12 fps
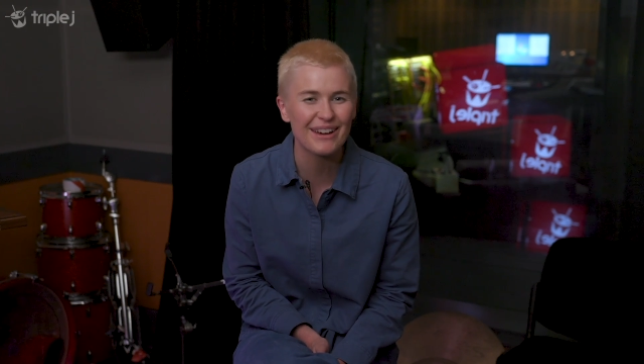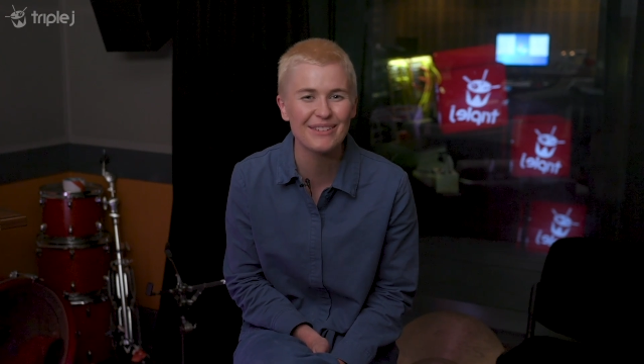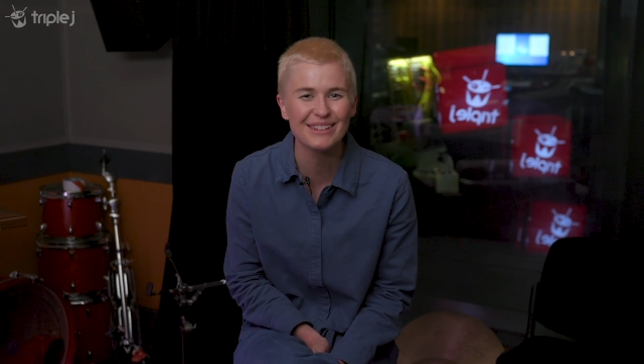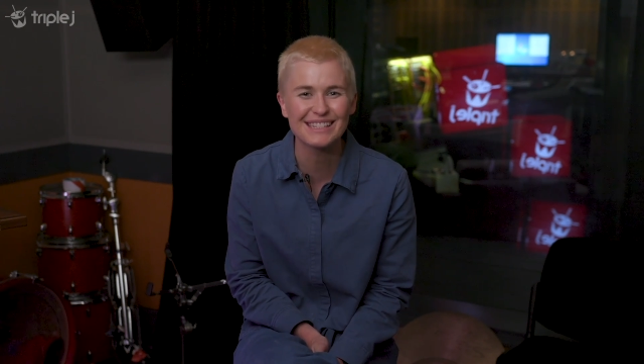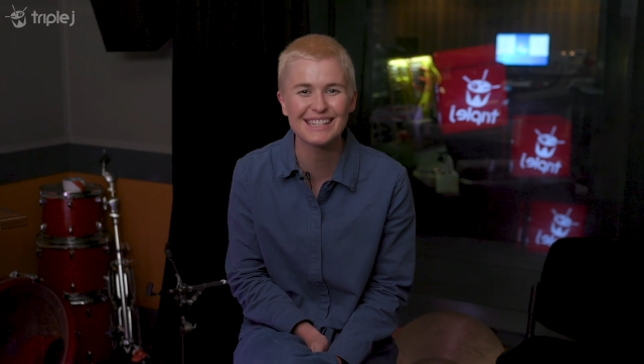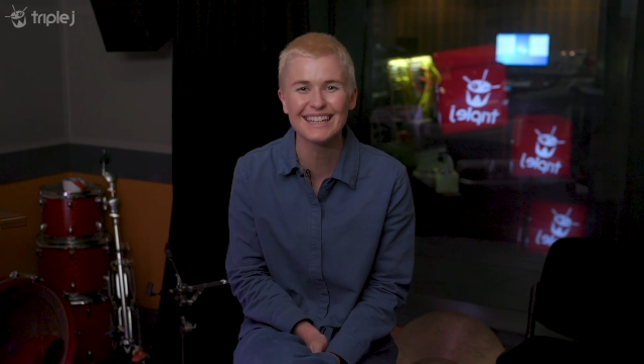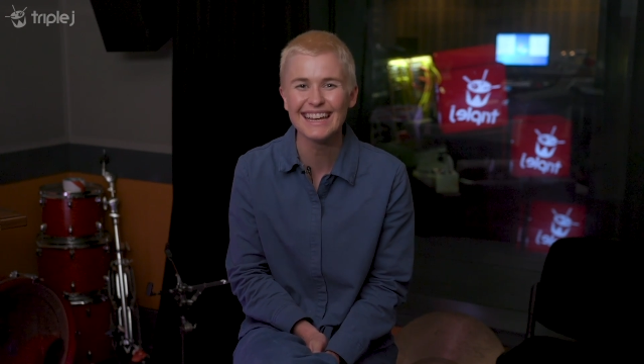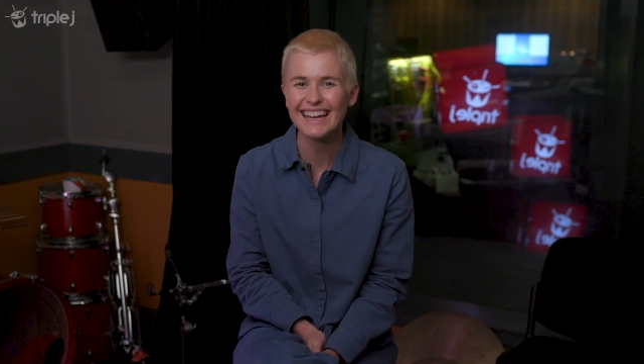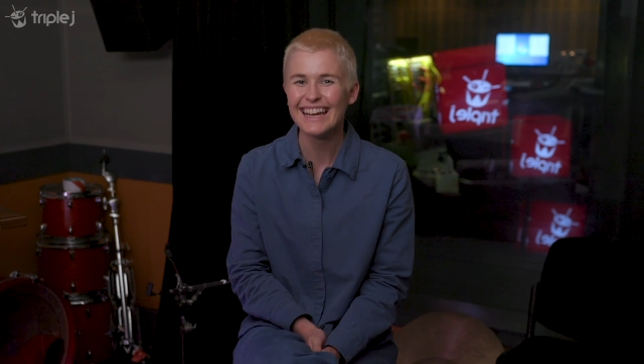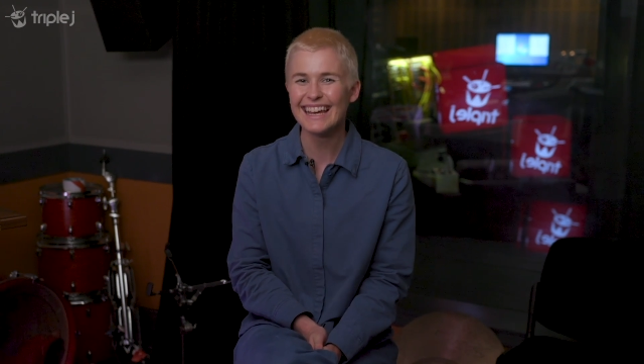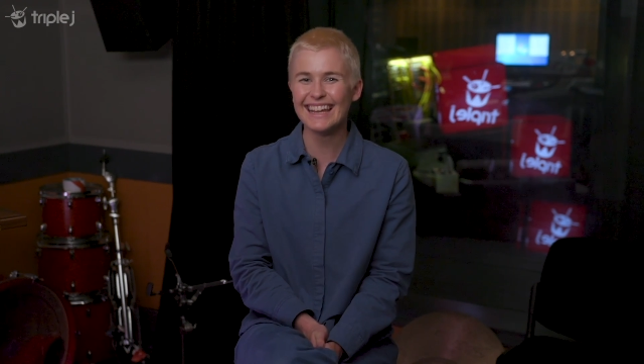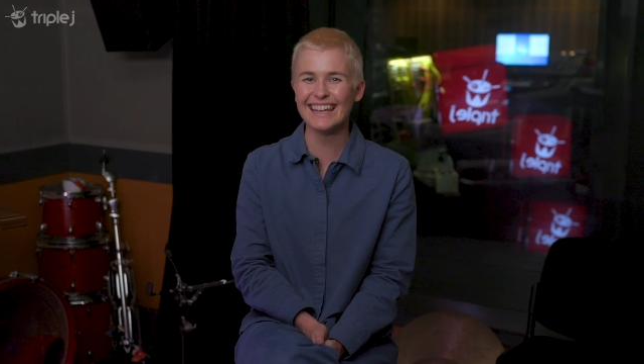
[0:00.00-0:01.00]
that was,
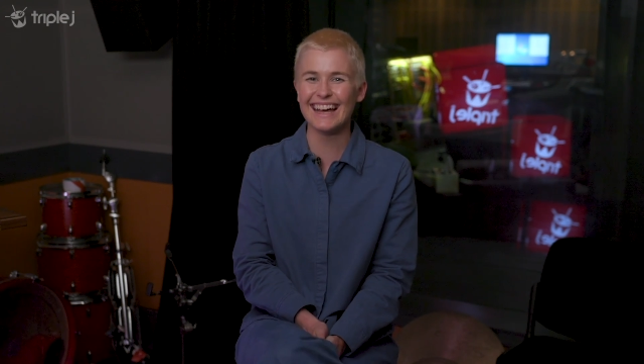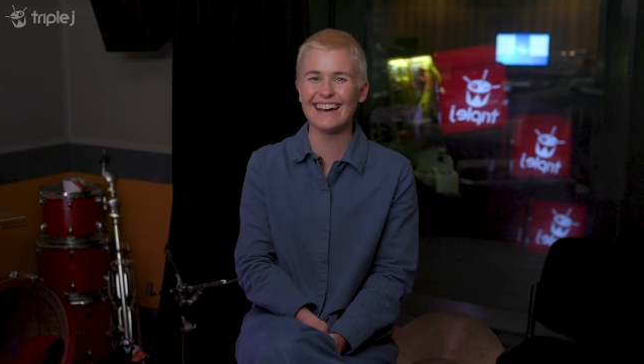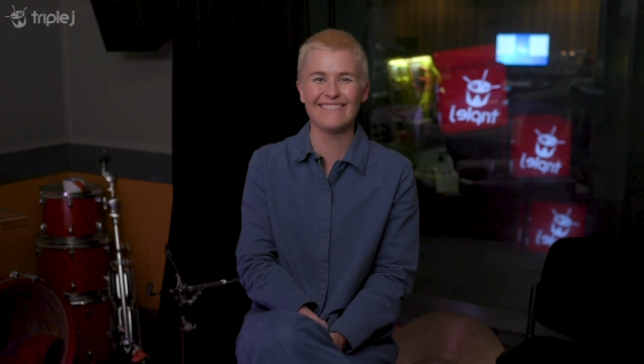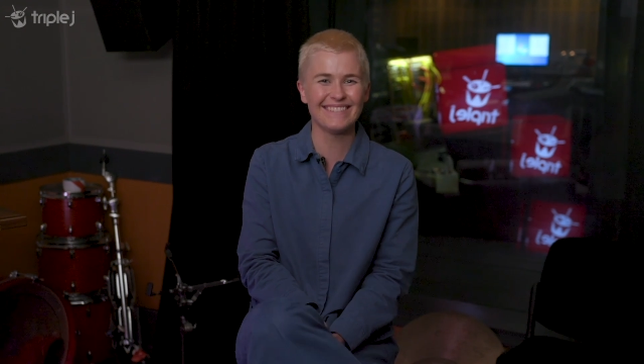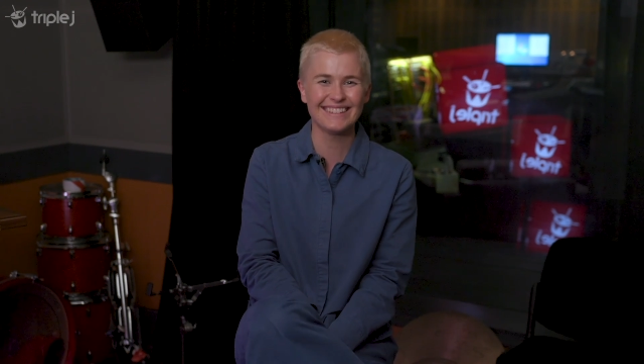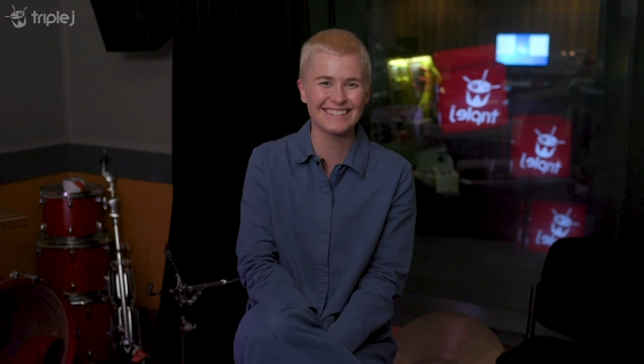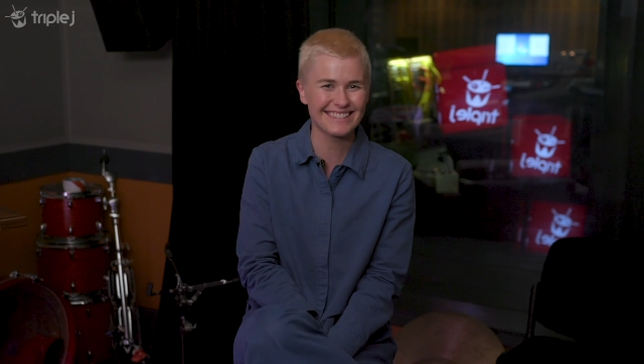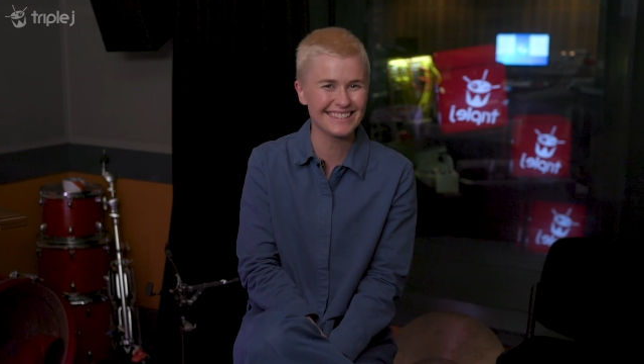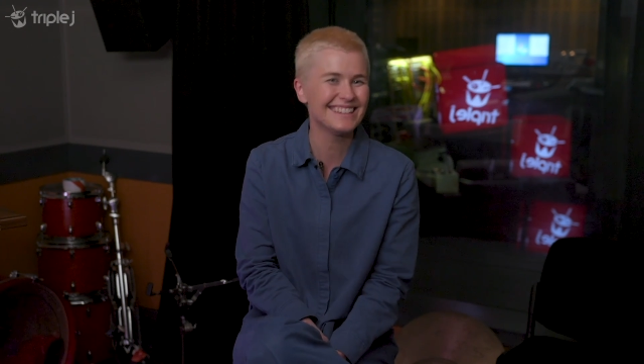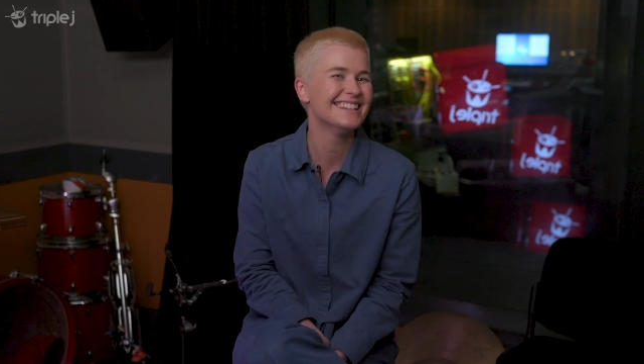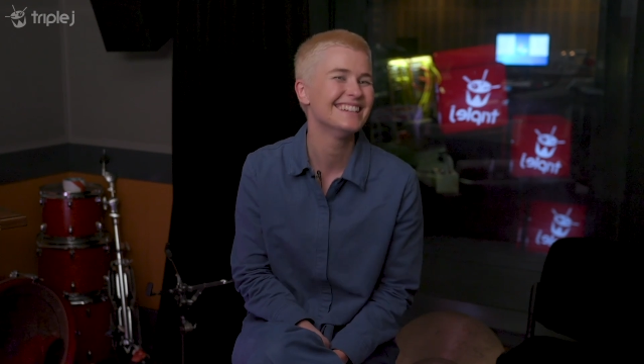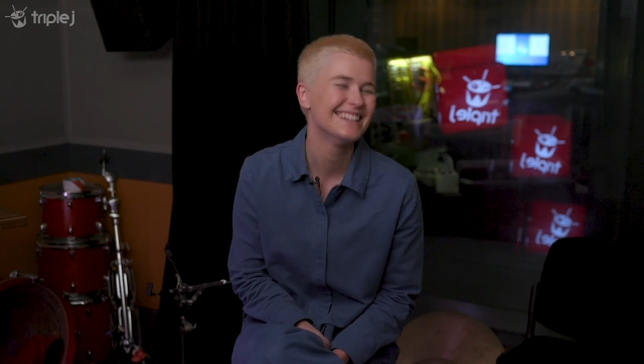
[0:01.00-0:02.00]
that was,
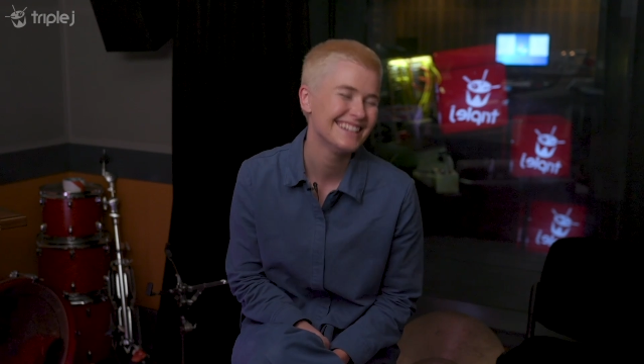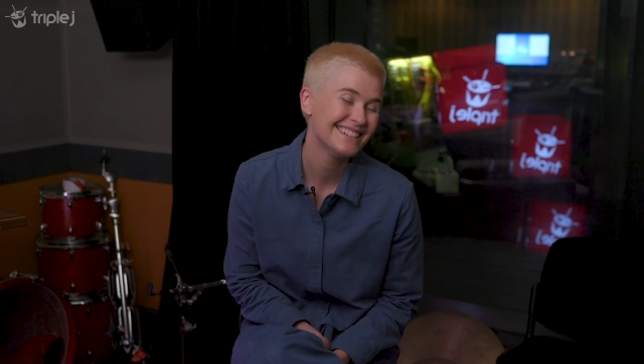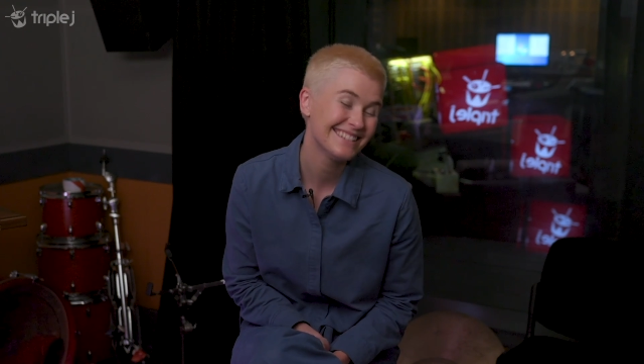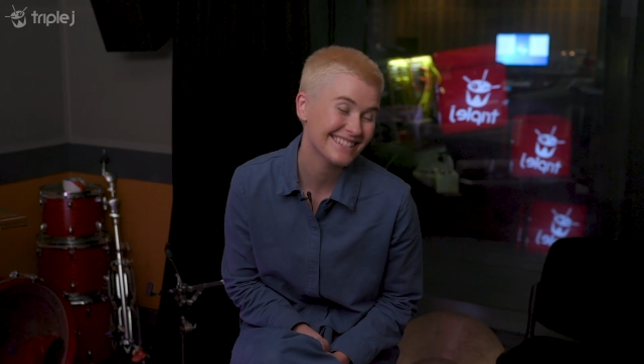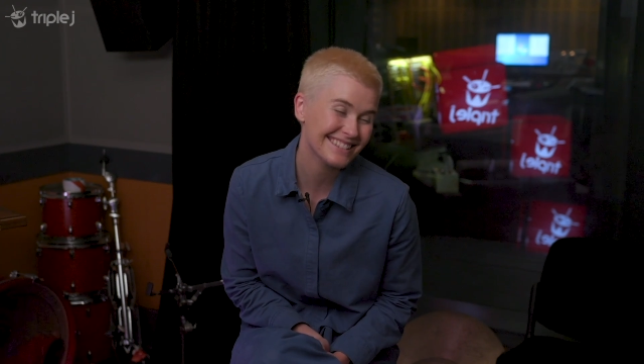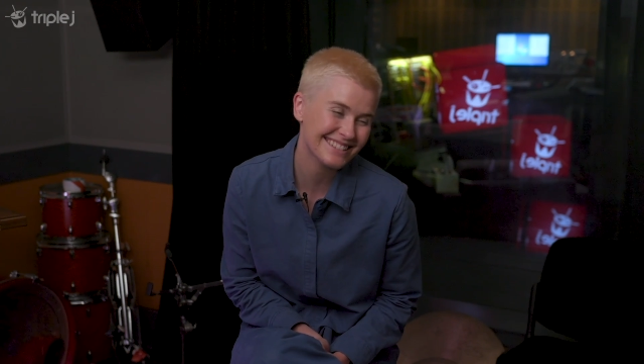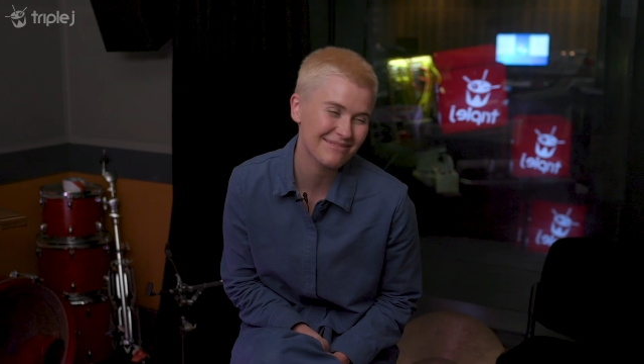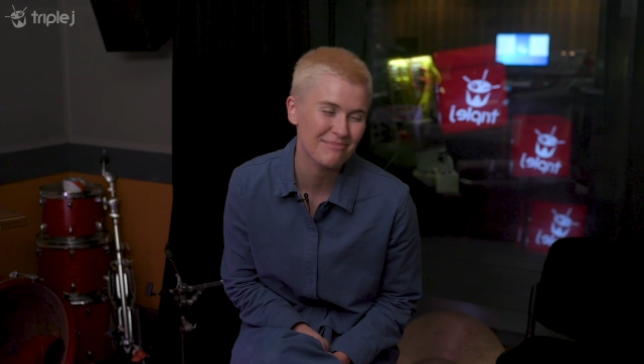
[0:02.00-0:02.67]
that's